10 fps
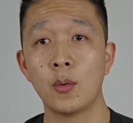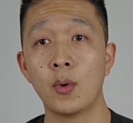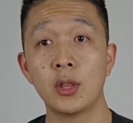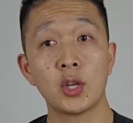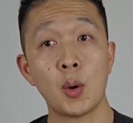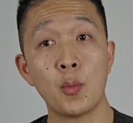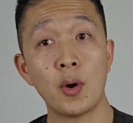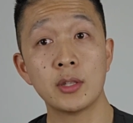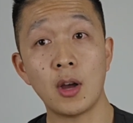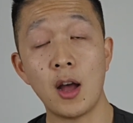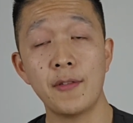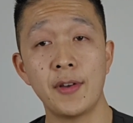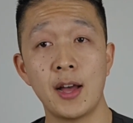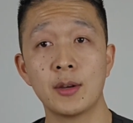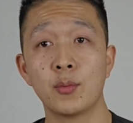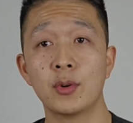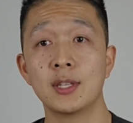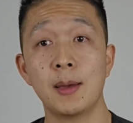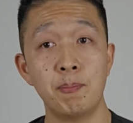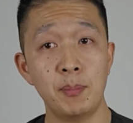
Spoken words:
One of the common ones I found was a